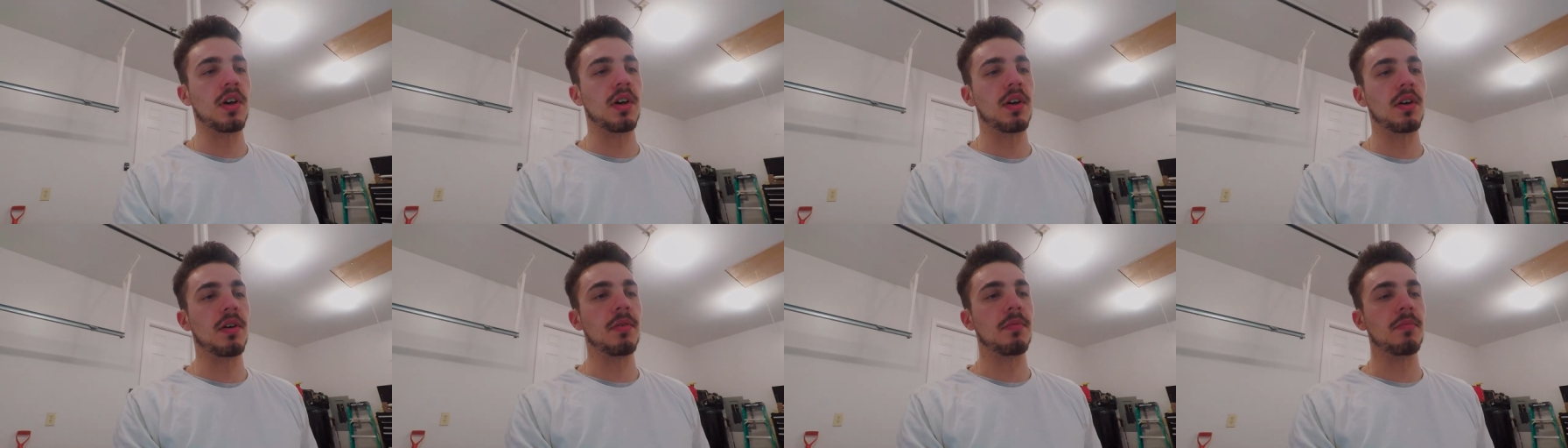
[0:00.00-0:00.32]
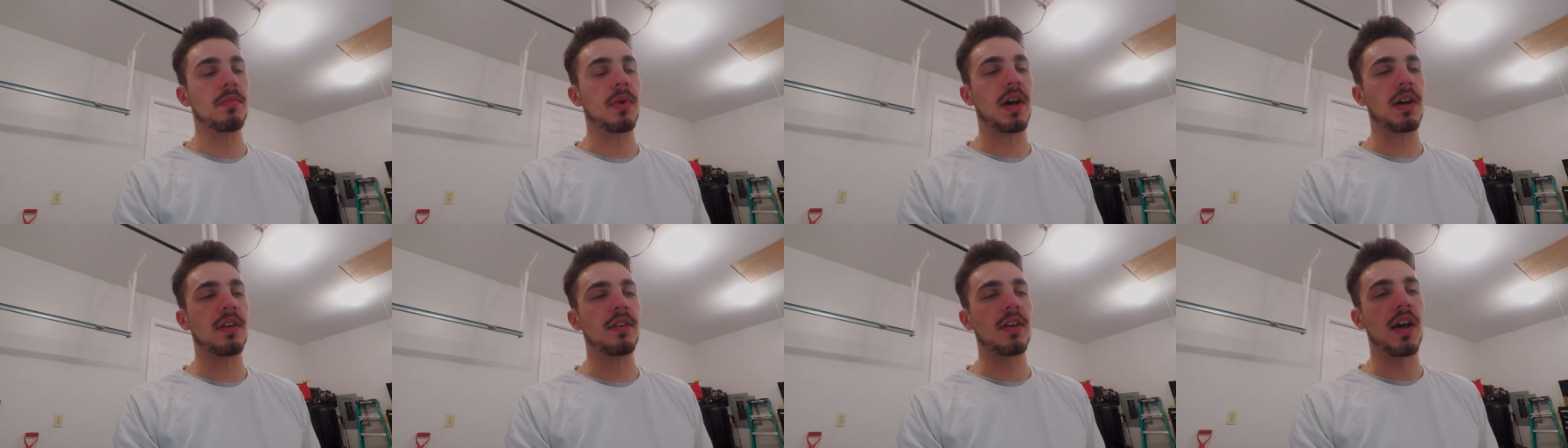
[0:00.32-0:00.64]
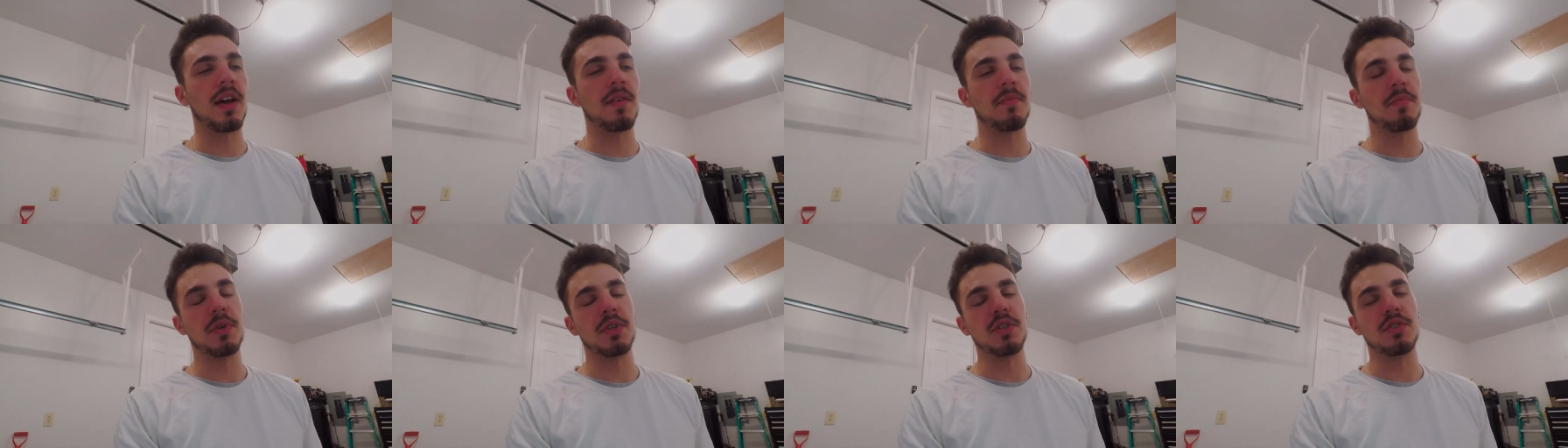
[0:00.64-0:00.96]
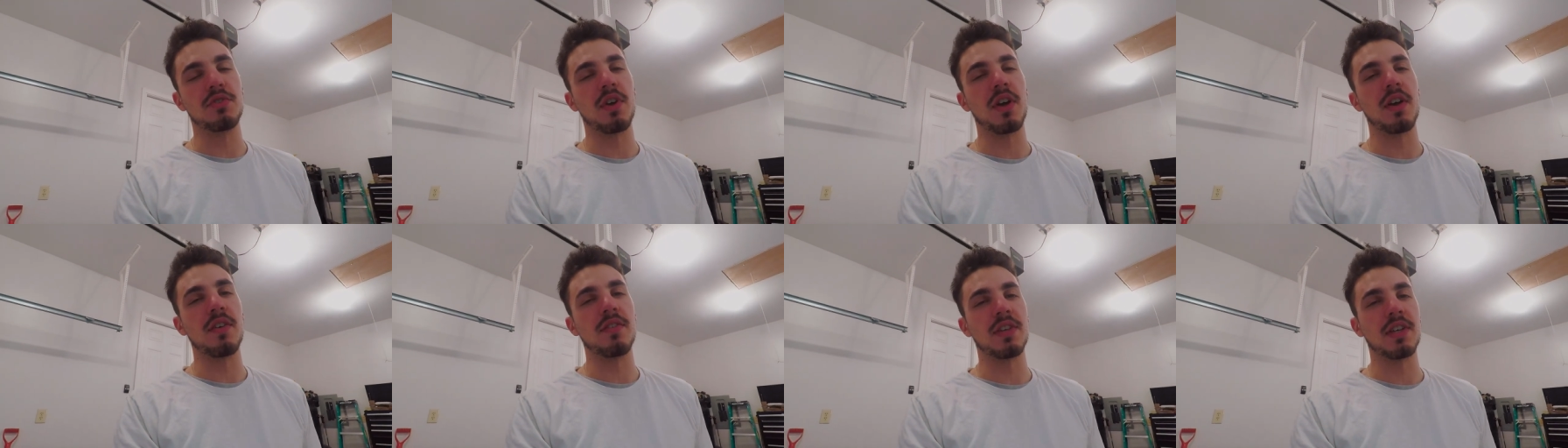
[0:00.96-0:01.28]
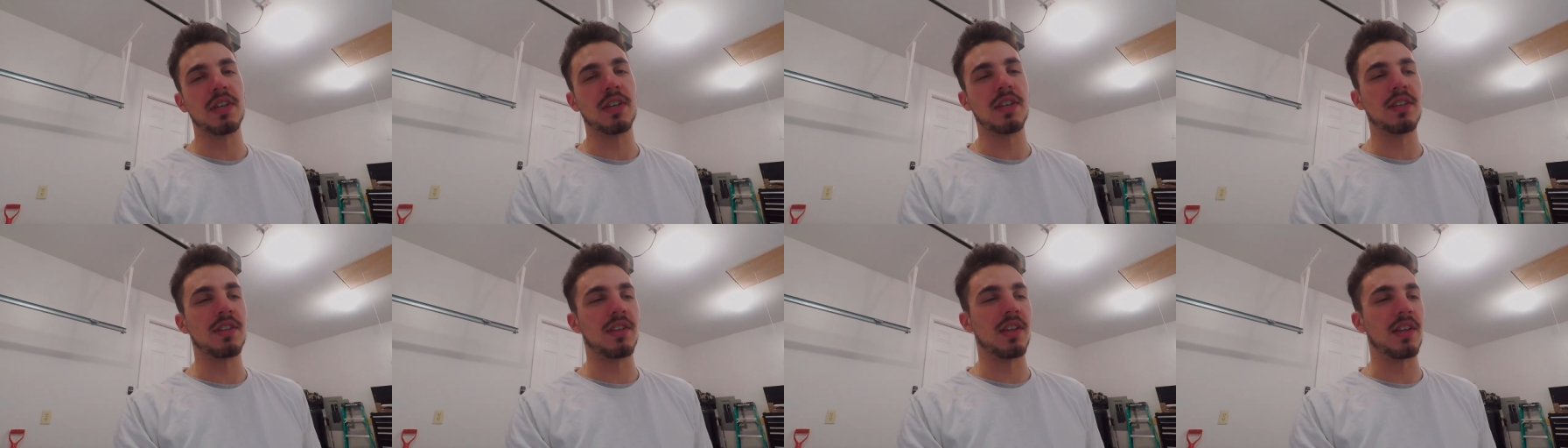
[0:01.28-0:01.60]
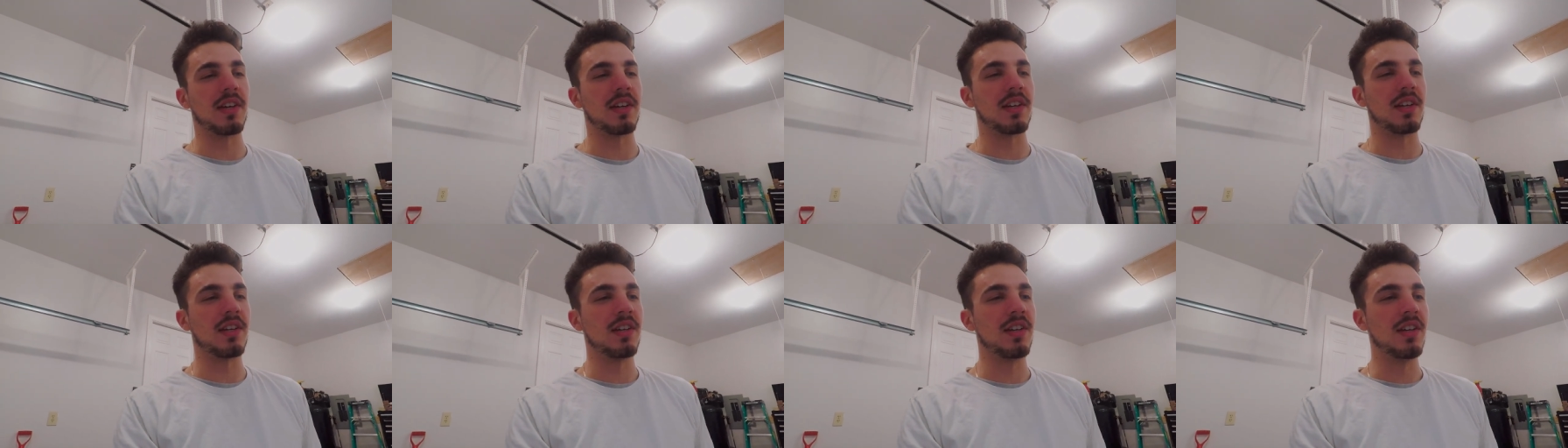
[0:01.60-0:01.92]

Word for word: Um, I have been driving it like